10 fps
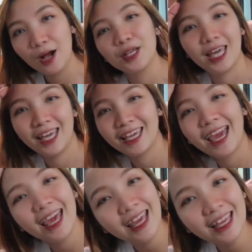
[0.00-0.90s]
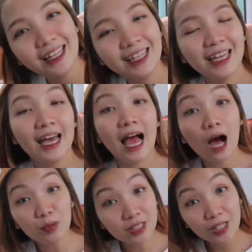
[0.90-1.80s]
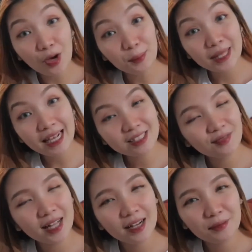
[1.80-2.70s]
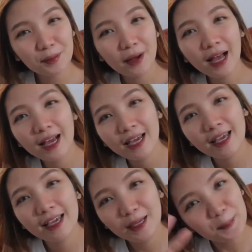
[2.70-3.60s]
Okay, and I will see you on the next vlog. Bye-bye.